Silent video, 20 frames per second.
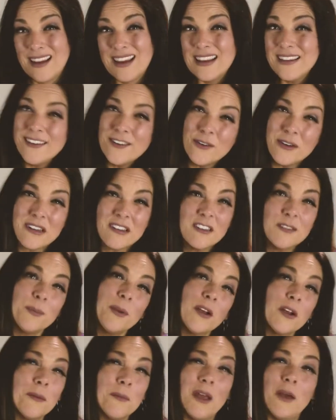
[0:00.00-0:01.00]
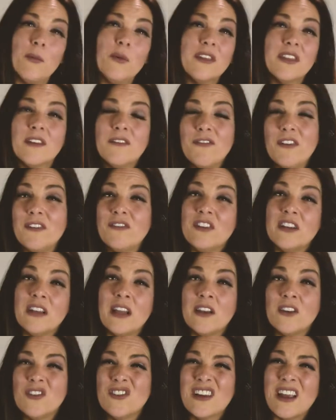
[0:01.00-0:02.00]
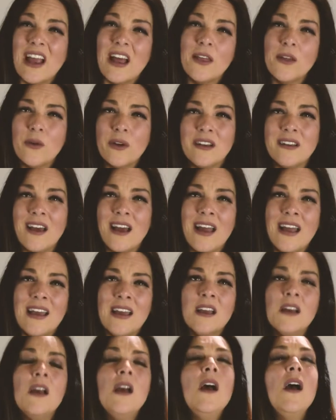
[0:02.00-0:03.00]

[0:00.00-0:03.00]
Can you experiment with a 1,500 calorie diet?